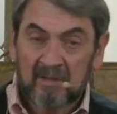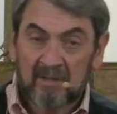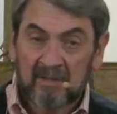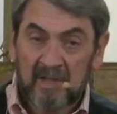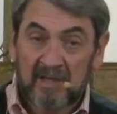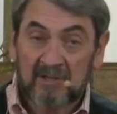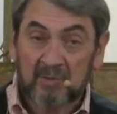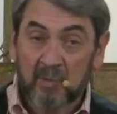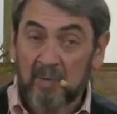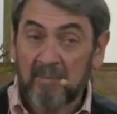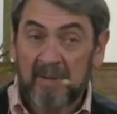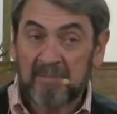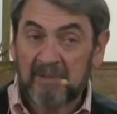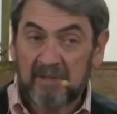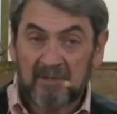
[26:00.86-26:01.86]
That's the word
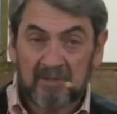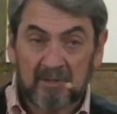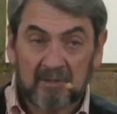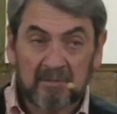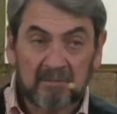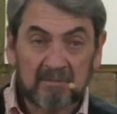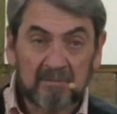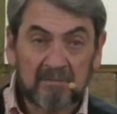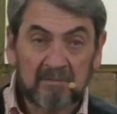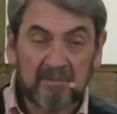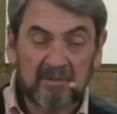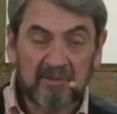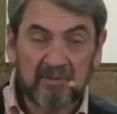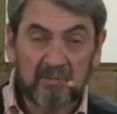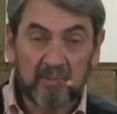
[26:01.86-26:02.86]
baptizo.
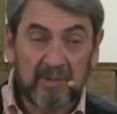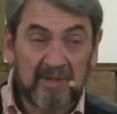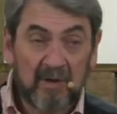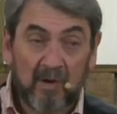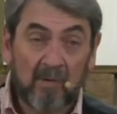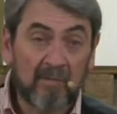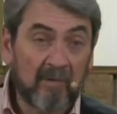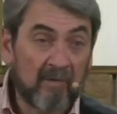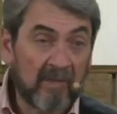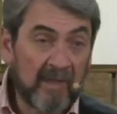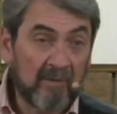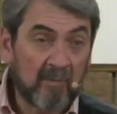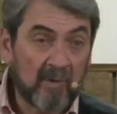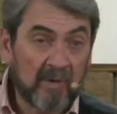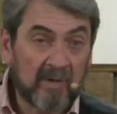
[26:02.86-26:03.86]
As you, we all know
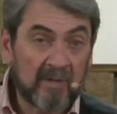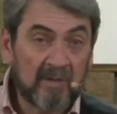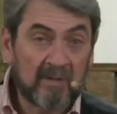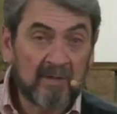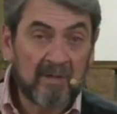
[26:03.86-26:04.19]
that word.